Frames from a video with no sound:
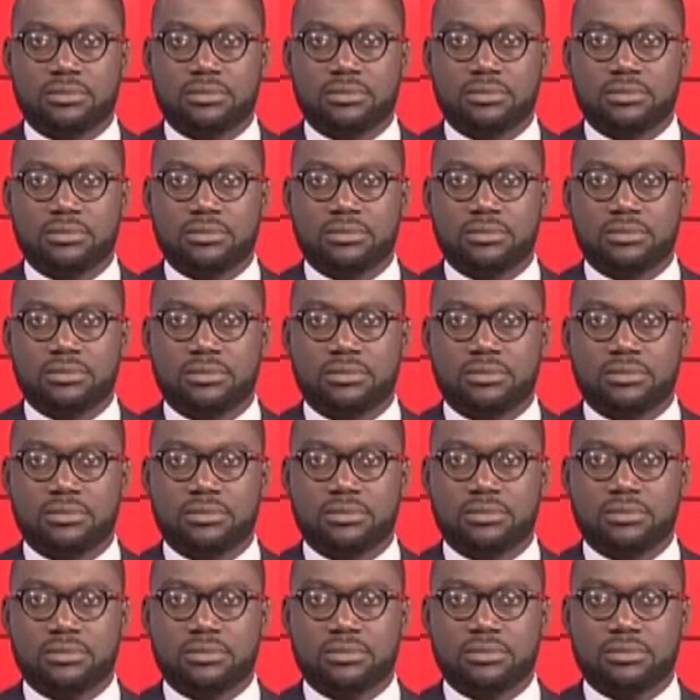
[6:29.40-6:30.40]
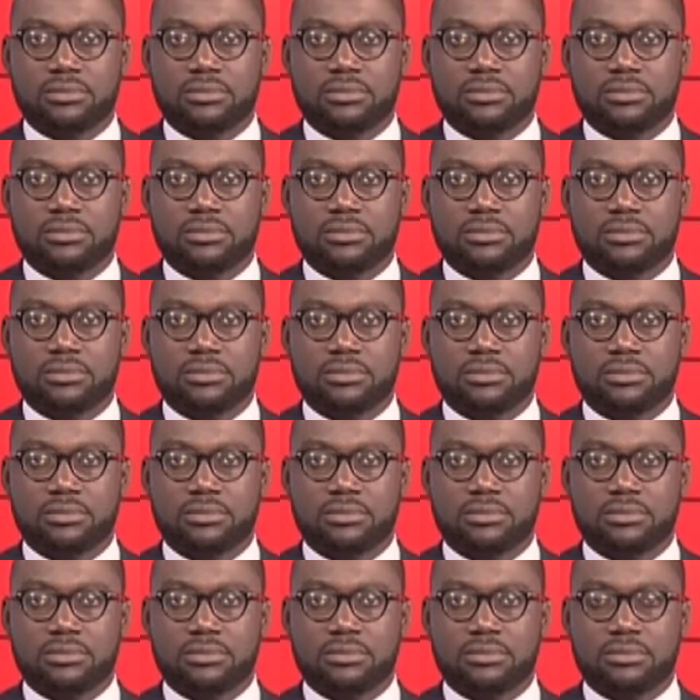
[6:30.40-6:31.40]

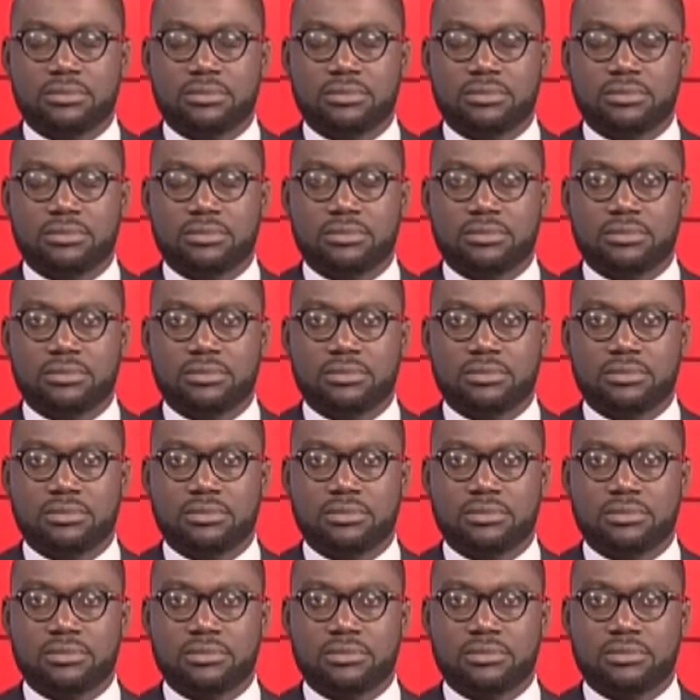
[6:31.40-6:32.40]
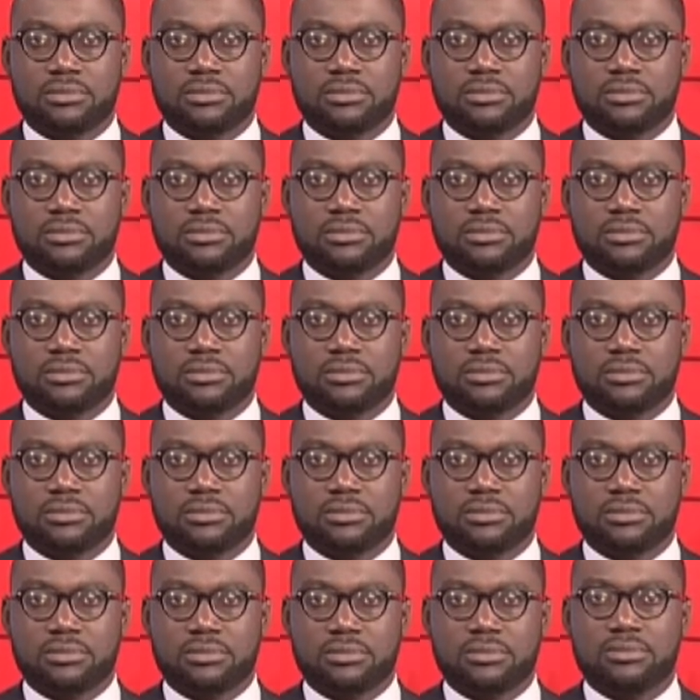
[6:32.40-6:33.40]

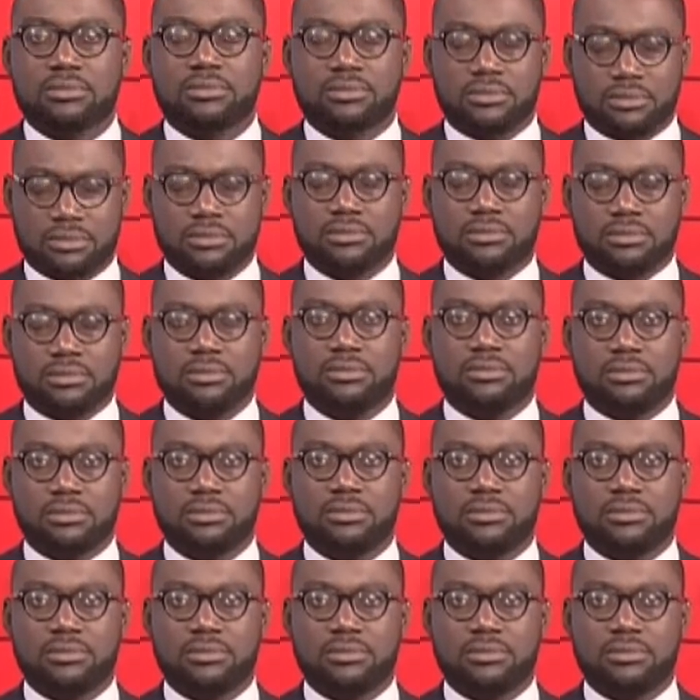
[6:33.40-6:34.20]
(not speaking)